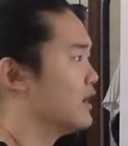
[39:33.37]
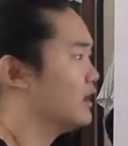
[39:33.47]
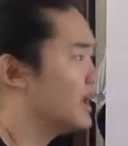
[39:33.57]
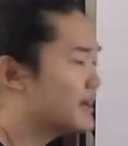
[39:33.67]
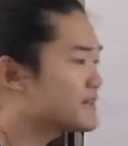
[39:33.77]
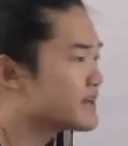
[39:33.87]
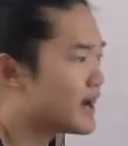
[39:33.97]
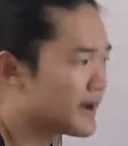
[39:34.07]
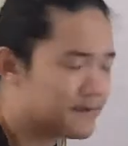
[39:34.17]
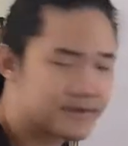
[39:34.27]
A lot of
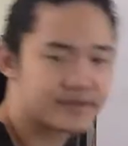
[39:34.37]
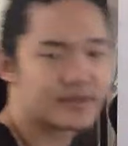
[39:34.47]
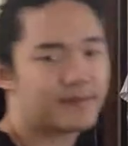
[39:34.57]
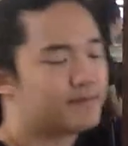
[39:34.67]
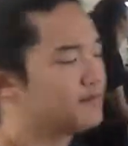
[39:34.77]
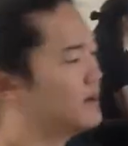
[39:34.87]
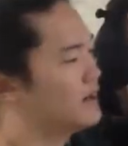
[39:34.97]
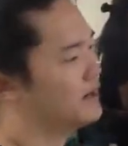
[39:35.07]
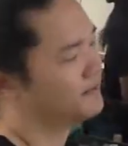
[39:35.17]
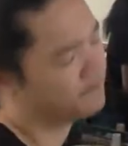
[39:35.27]
times the
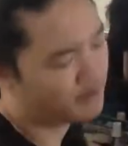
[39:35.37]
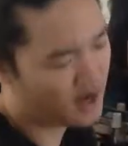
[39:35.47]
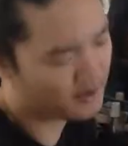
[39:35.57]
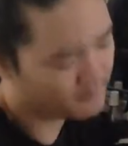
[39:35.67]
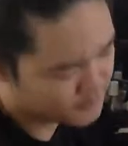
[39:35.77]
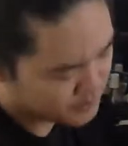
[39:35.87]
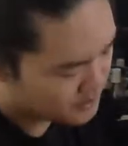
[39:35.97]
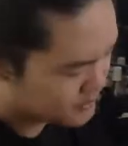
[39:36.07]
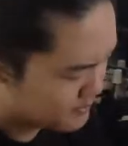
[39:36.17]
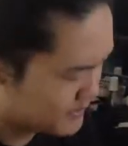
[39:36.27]
problems
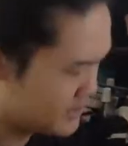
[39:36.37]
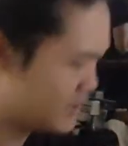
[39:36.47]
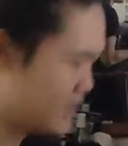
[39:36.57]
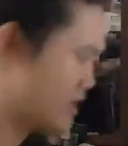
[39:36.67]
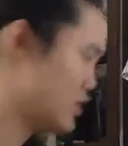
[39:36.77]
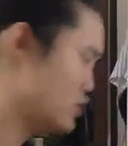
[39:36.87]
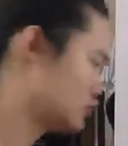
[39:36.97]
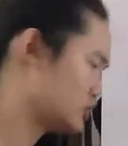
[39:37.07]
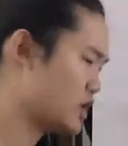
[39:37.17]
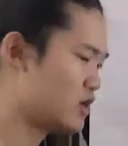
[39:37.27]
won't be
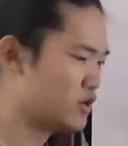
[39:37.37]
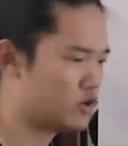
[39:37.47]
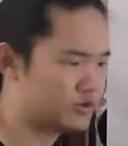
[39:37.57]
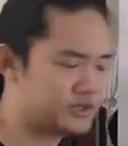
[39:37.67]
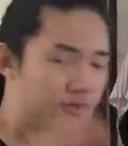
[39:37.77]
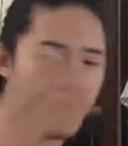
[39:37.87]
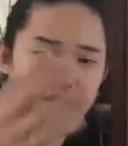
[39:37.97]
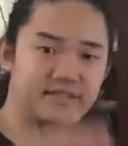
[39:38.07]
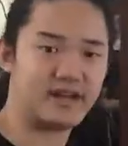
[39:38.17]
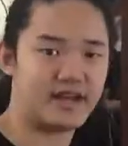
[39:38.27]
so
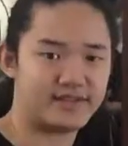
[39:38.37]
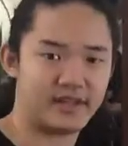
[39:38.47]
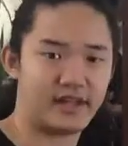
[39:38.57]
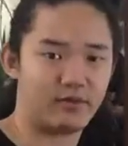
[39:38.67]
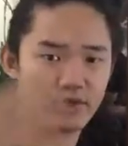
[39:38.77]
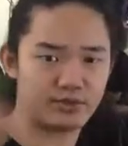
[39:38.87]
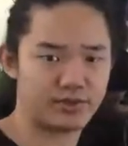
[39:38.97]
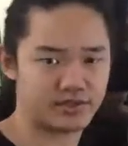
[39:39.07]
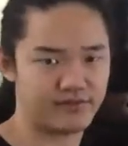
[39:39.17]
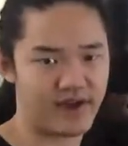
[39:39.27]
direct in asking like which
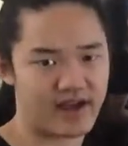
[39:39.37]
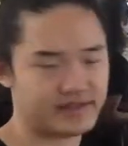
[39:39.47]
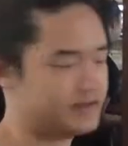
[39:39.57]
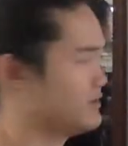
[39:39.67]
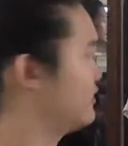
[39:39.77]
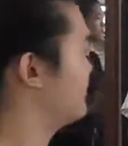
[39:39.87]
one's the fastest.